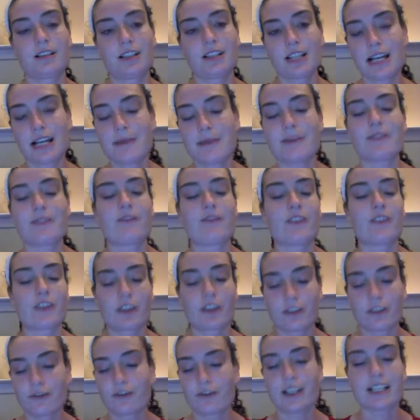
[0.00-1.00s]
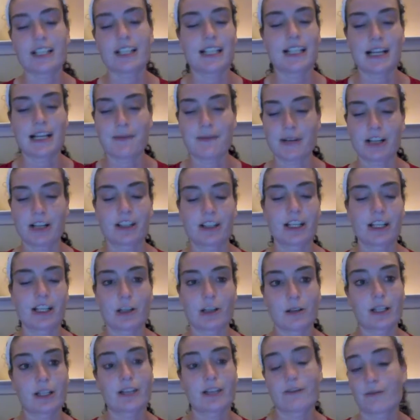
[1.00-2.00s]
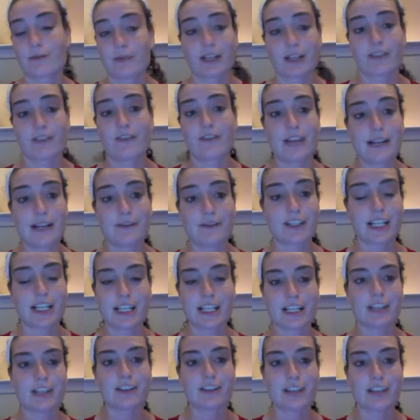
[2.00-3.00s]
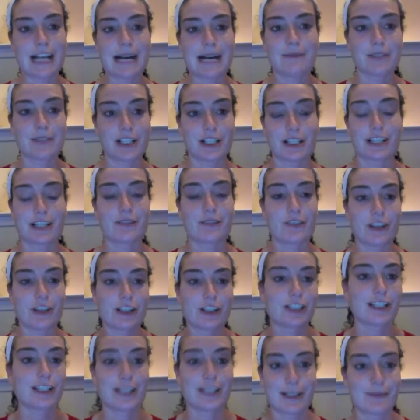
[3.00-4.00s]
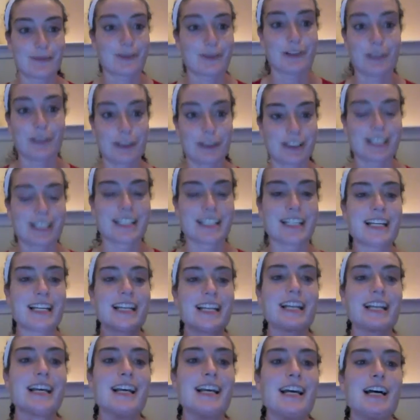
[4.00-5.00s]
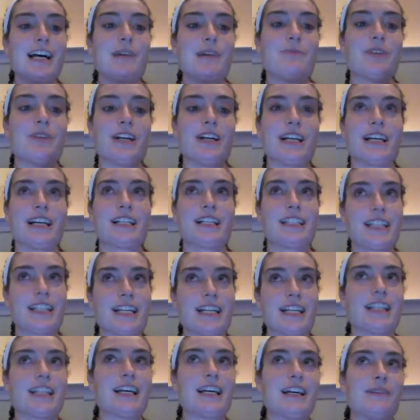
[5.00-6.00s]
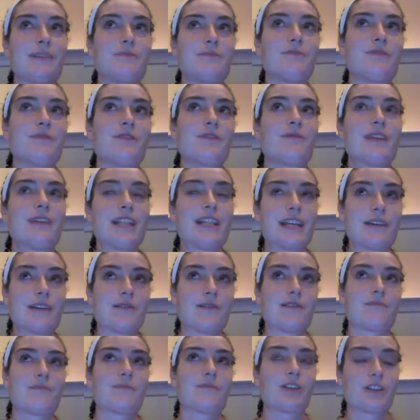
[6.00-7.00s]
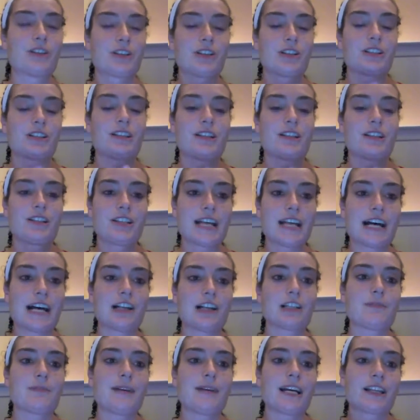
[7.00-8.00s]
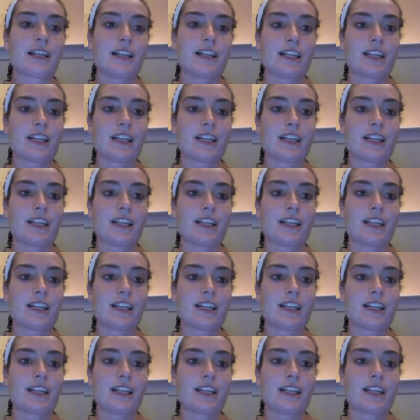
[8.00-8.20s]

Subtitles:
I mean, for friends that I barely know, I'll give them like a $5 or $10 Amazon gift card. It's not like I'm going crazy, but I say to them when they purchase the challenge pack, like,